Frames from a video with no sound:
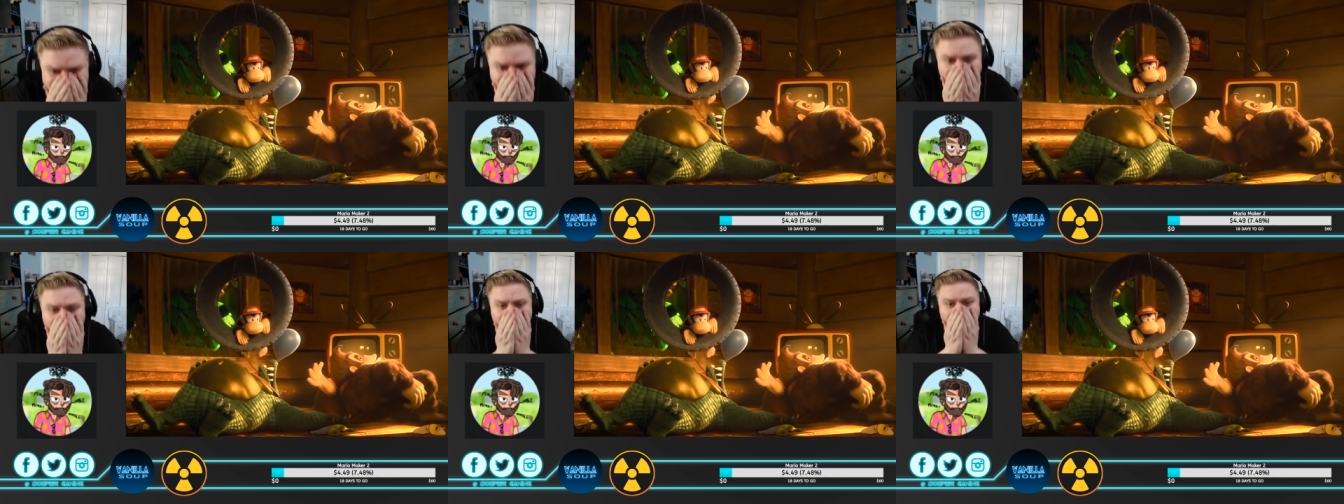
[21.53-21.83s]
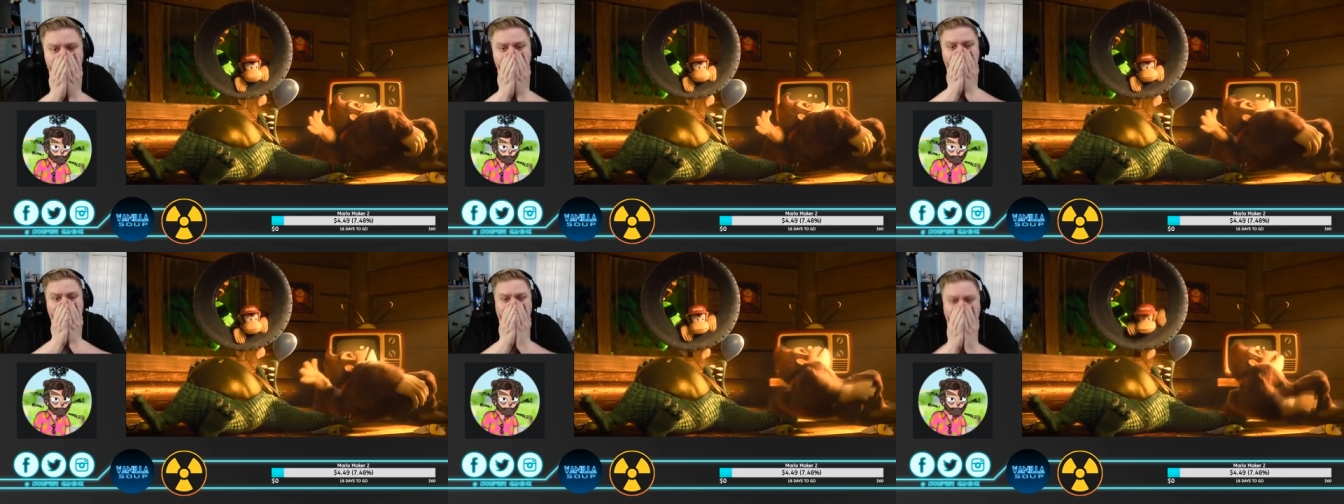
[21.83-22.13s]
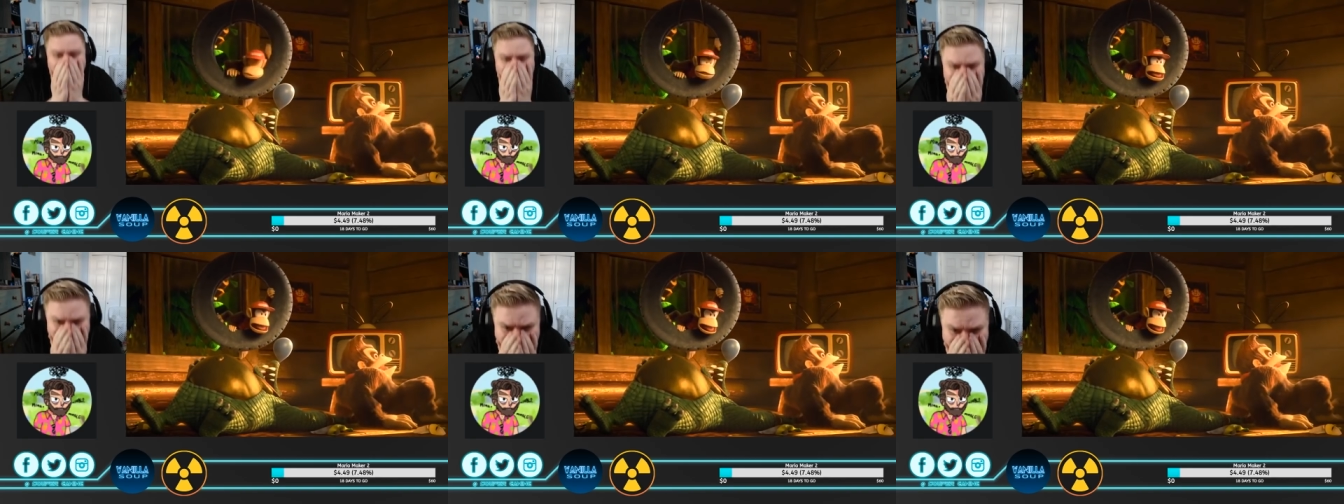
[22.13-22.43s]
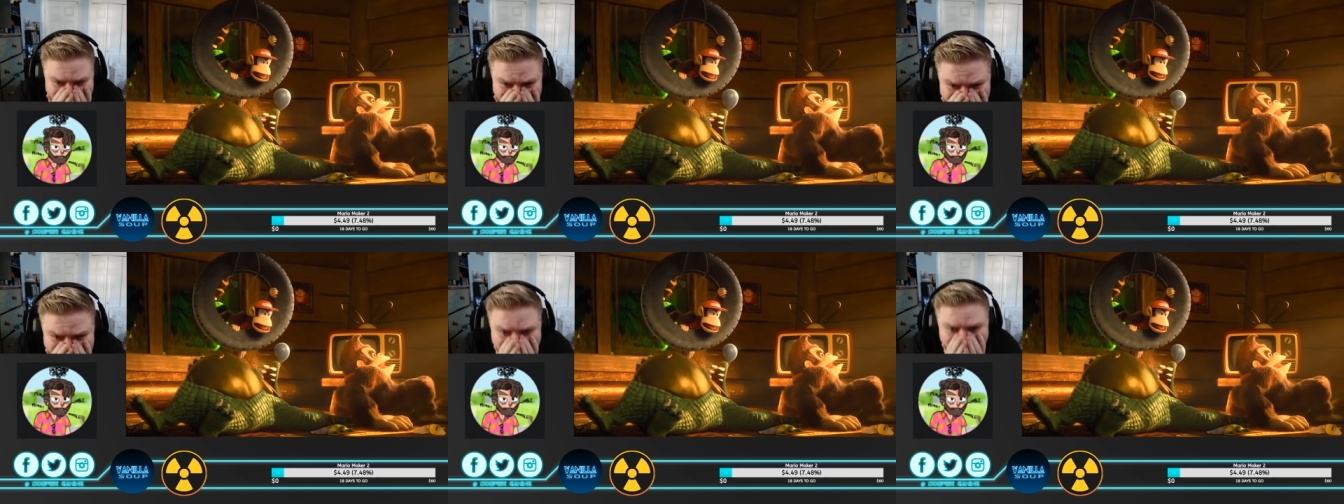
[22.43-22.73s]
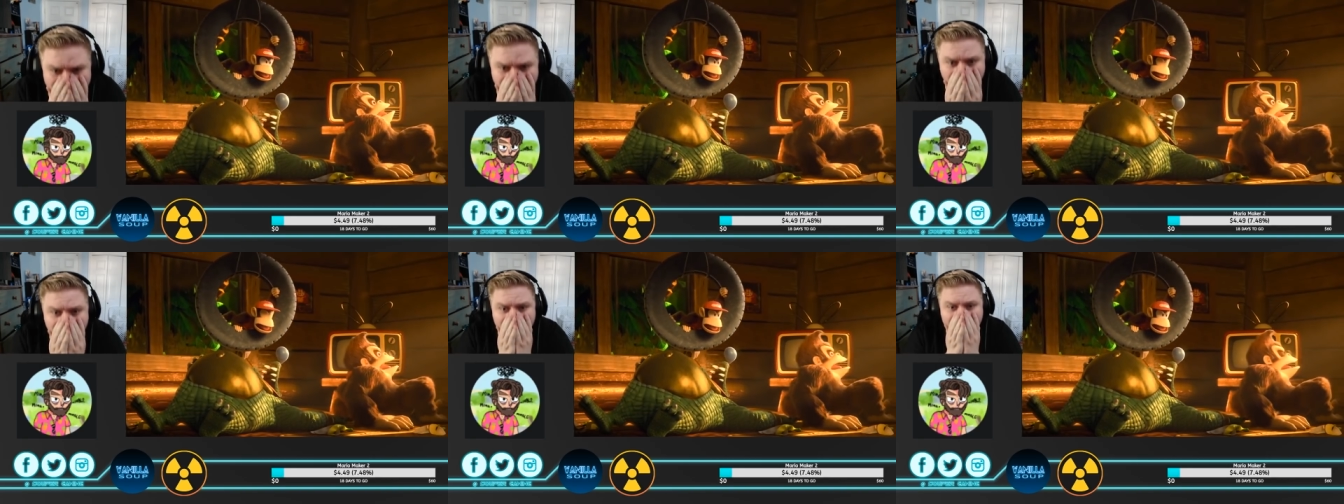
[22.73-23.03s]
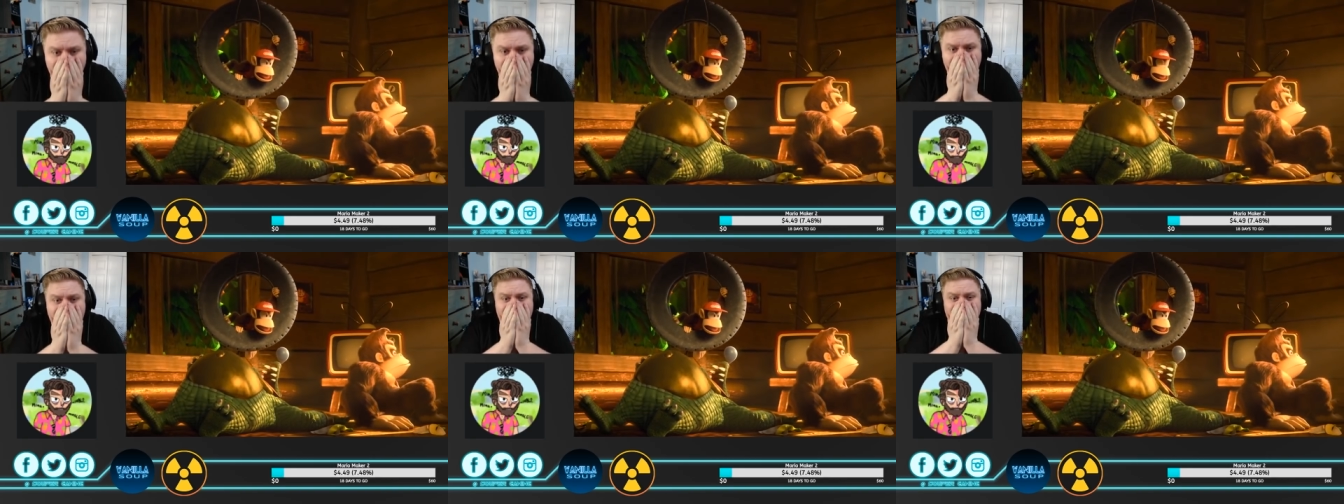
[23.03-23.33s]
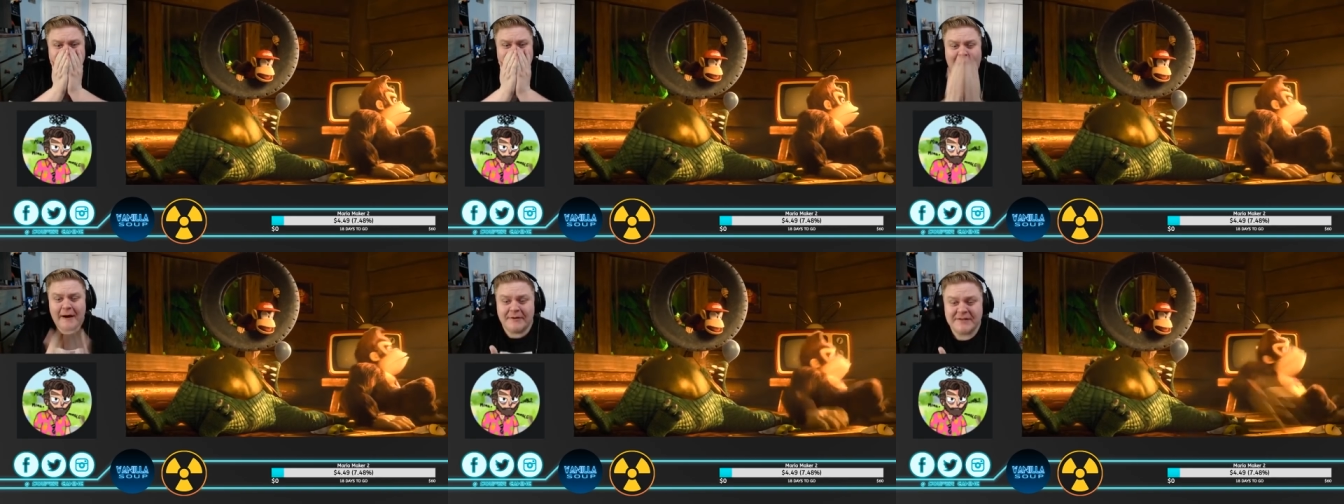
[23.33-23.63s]
Oh
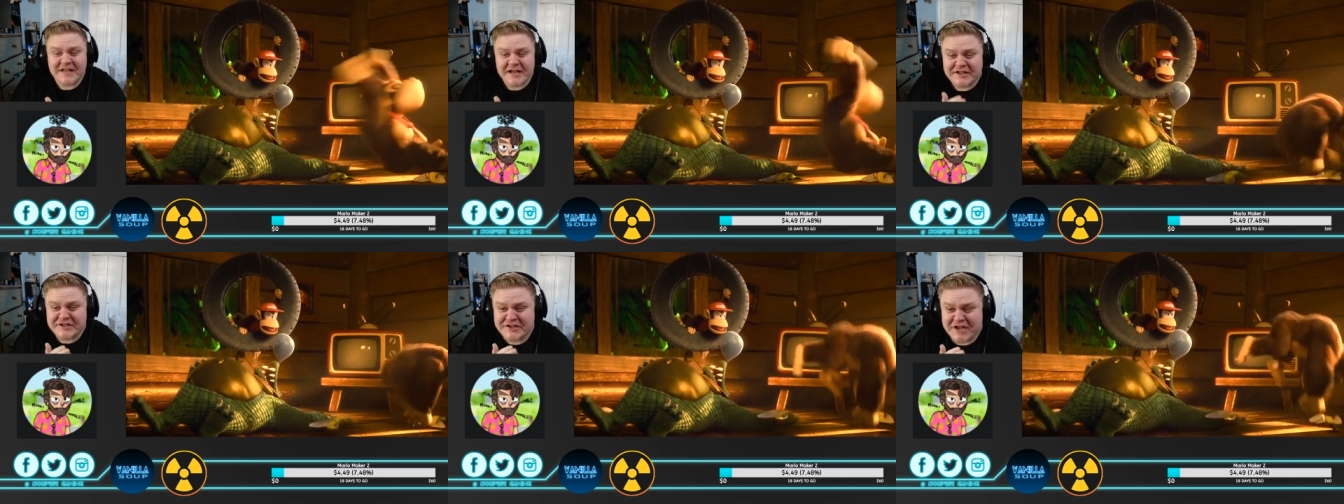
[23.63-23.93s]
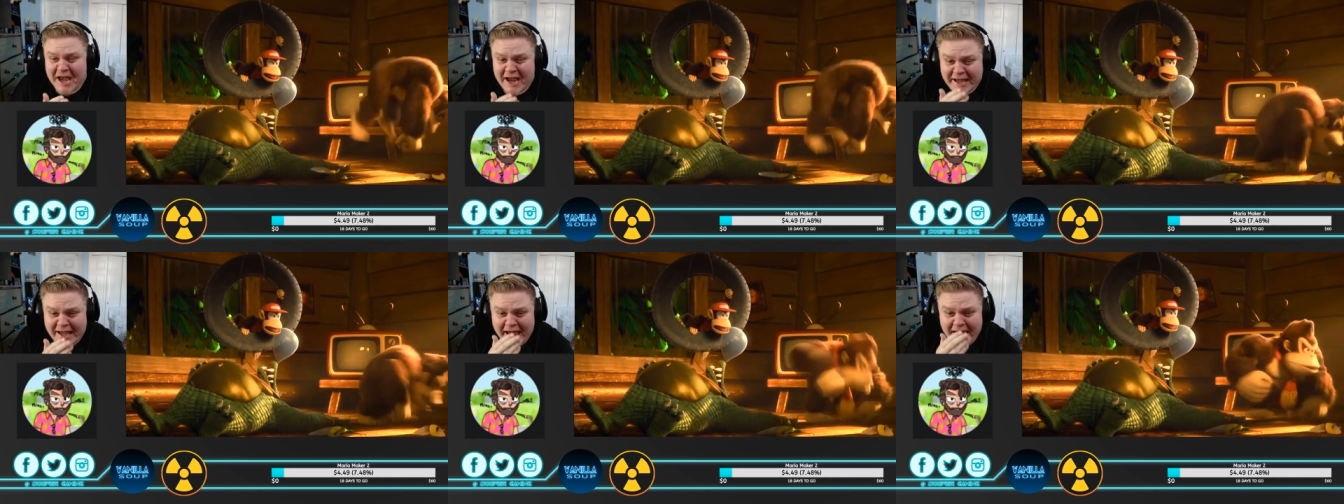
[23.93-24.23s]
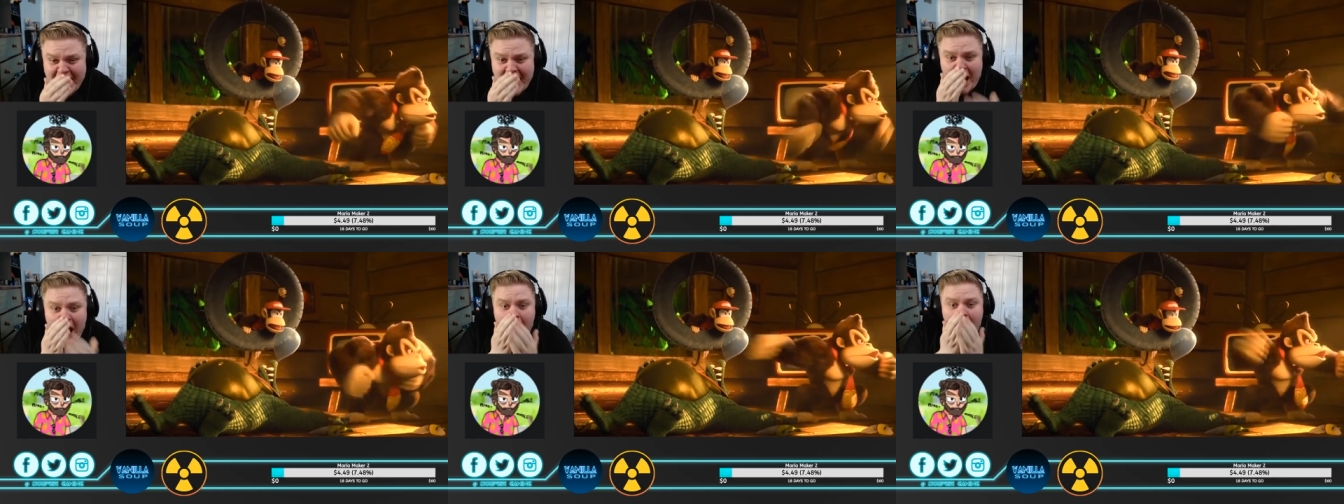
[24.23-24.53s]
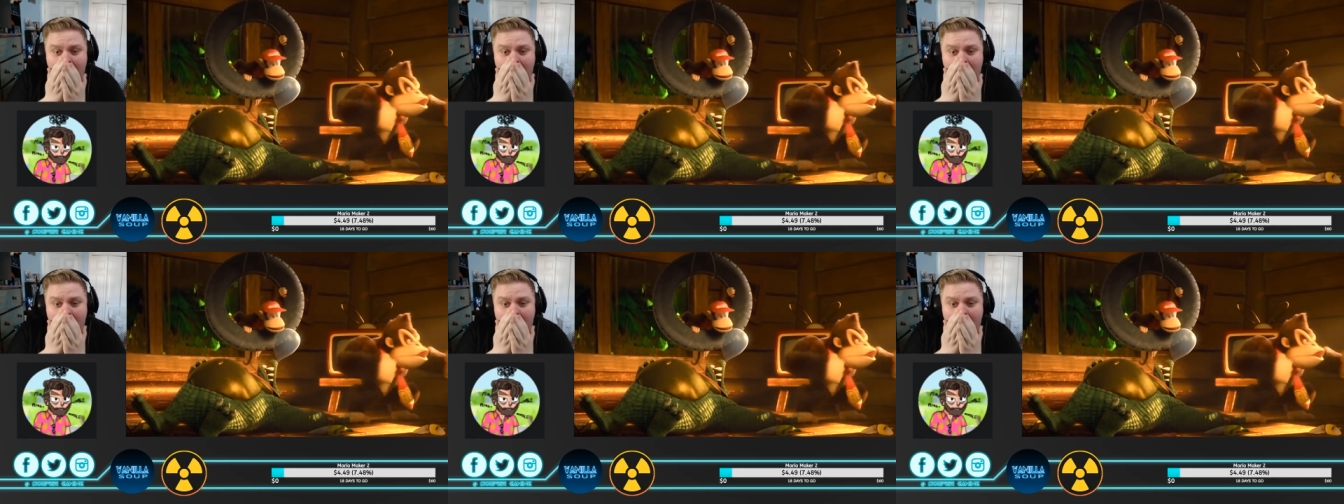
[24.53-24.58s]
my! Frozen Jiggy!